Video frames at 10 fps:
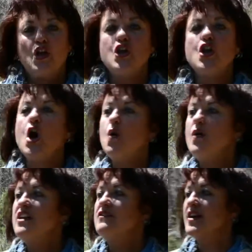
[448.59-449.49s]
no
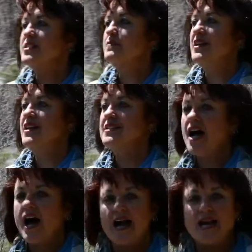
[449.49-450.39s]
investment in
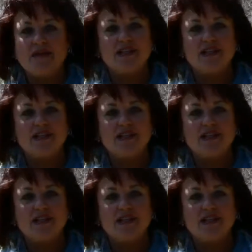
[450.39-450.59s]
time